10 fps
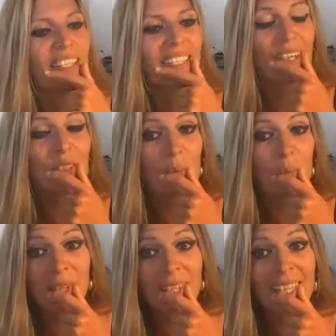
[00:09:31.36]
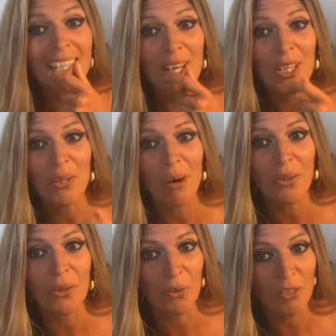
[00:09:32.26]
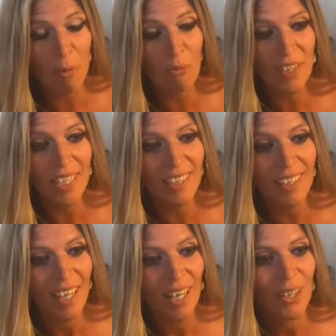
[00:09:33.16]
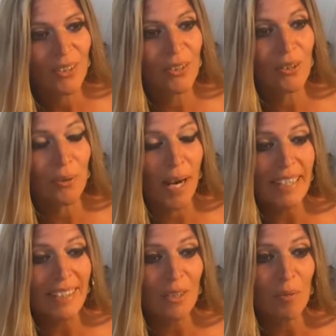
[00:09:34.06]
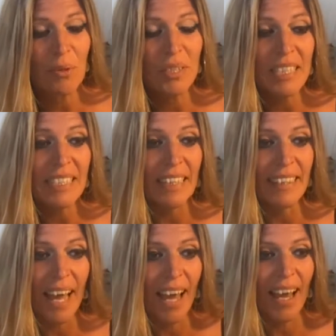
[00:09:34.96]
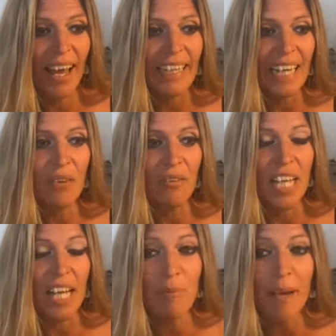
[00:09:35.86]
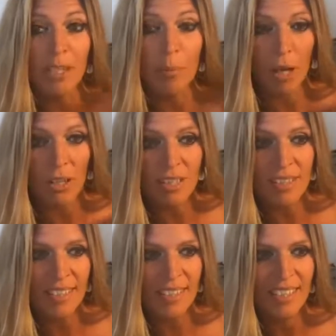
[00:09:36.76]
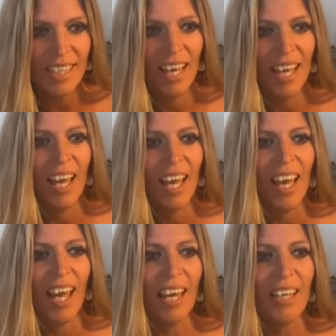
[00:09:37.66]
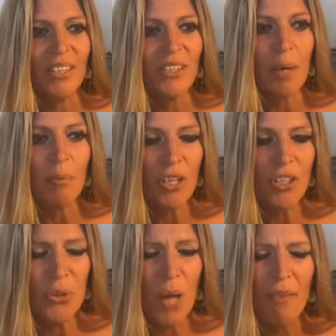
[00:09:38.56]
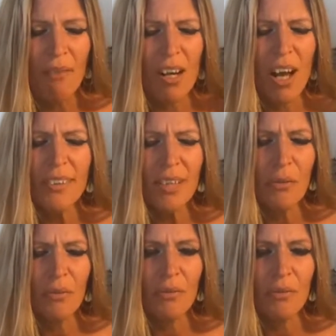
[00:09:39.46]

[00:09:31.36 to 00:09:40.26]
not me trying to do something. The grace and the beauty is that I kind of channel my subconscious. And in the subconscious, you have a lot of